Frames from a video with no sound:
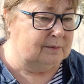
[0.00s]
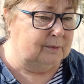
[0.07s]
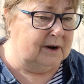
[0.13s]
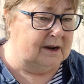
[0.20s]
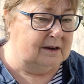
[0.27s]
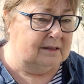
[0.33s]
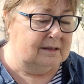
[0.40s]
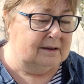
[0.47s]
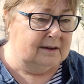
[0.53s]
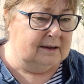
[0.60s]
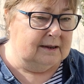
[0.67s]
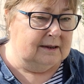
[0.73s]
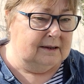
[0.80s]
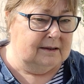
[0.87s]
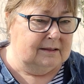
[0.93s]
with
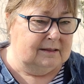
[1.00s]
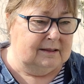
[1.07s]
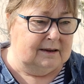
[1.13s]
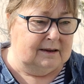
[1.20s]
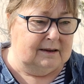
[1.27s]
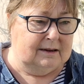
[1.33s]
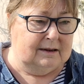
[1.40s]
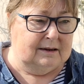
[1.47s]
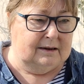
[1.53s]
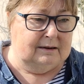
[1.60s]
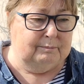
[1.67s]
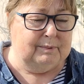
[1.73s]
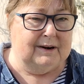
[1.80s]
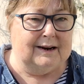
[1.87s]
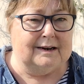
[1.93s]
the
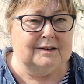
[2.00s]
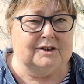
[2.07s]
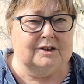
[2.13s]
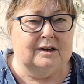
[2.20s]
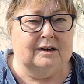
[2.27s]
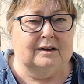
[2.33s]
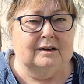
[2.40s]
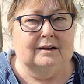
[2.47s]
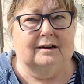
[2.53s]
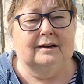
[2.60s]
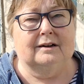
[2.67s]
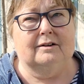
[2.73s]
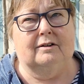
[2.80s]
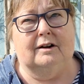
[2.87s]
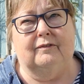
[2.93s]
polenta,
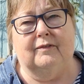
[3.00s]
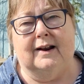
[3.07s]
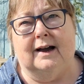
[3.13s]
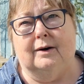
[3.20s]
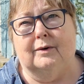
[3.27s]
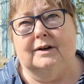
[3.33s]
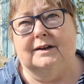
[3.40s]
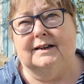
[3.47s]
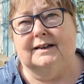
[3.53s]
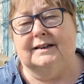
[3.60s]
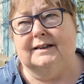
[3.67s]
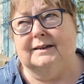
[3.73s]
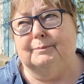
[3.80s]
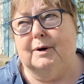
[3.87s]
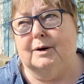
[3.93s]
cauliflower
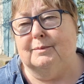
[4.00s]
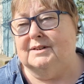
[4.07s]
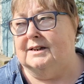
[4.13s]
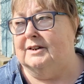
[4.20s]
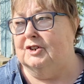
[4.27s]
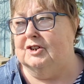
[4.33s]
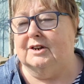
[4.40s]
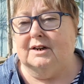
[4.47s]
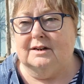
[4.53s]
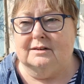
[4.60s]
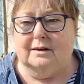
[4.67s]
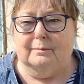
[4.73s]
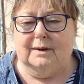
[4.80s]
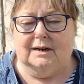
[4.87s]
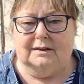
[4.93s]
and Parmesan cheese
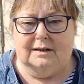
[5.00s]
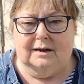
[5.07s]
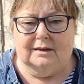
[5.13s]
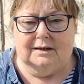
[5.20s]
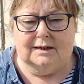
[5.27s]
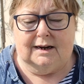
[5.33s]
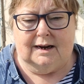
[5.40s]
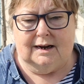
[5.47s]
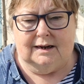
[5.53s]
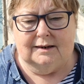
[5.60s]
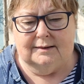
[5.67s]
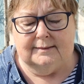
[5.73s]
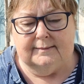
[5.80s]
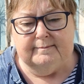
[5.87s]
I made the other day,